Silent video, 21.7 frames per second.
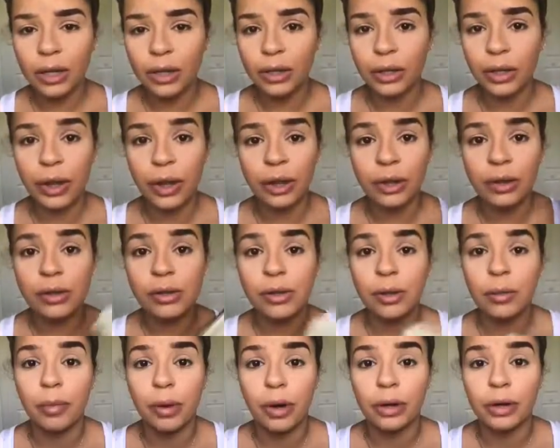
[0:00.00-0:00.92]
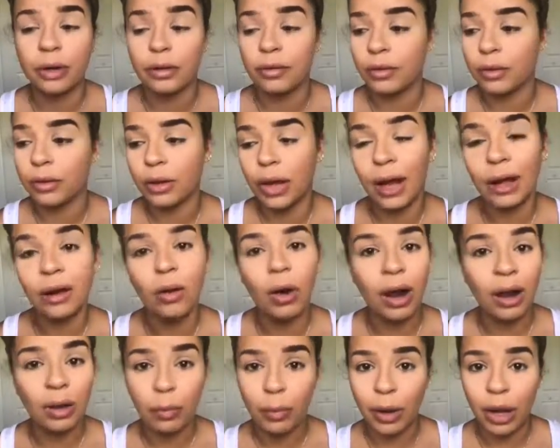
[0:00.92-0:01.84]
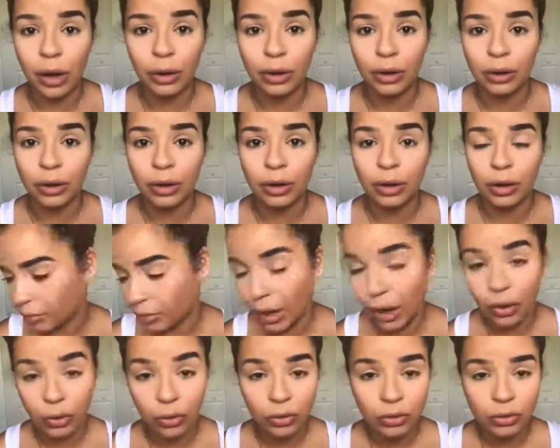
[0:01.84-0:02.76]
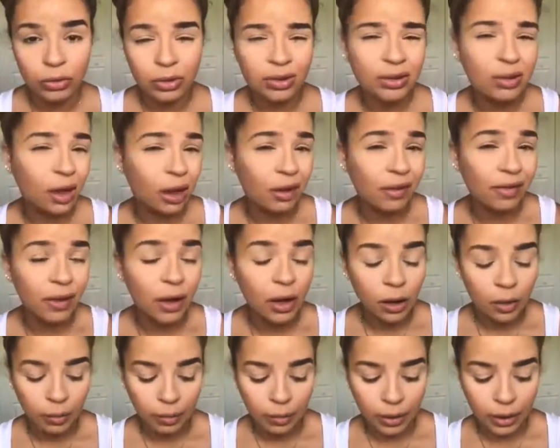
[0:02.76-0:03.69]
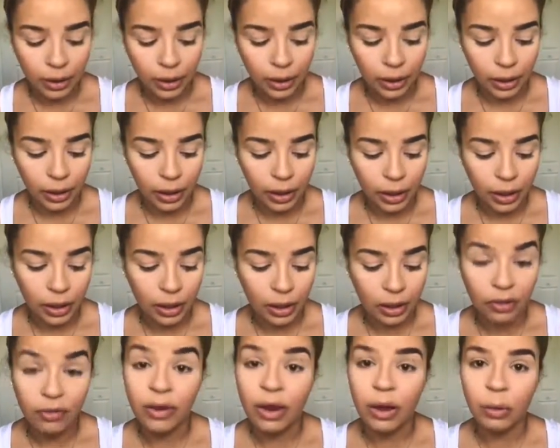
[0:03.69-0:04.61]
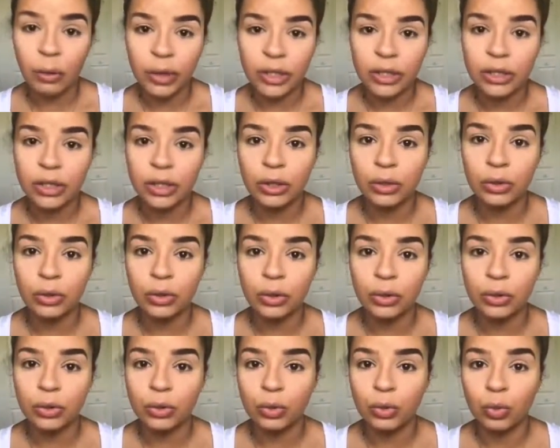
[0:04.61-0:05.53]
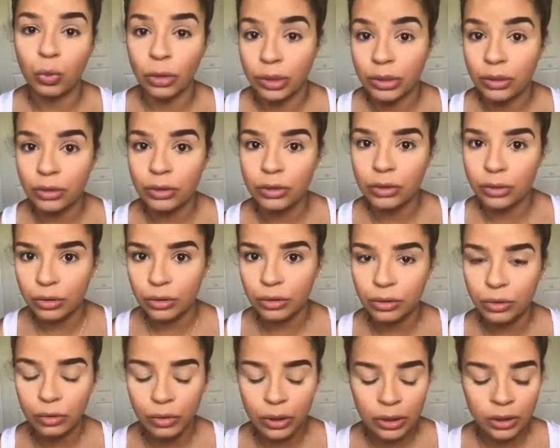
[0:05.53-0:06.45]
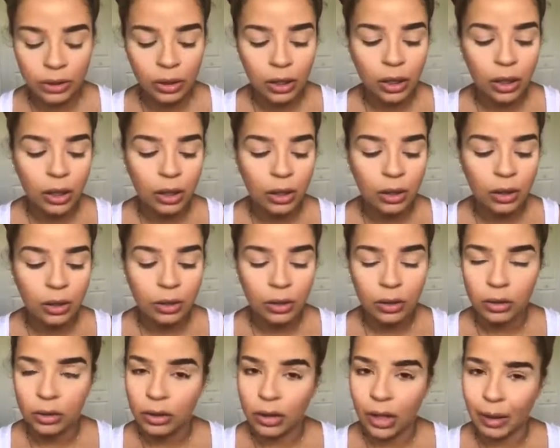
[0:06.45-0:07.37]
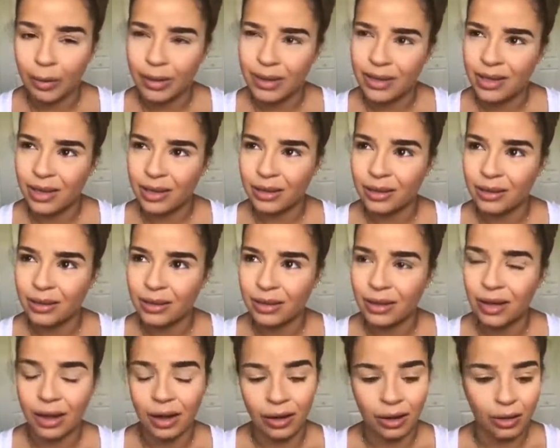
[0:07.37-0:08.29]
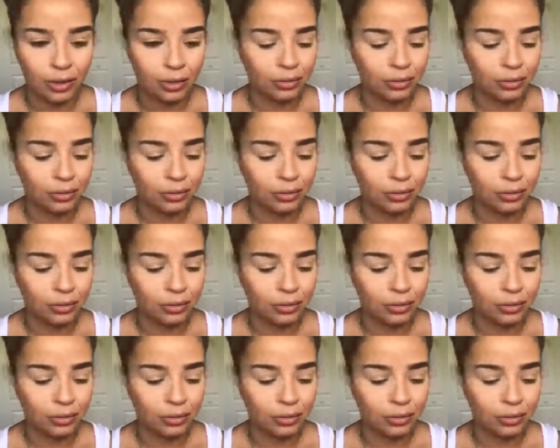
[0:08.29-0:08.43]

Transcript: You can use a brow. If you I don't have powder brow stuff, but if I were to want to use one, does that make sense? I don't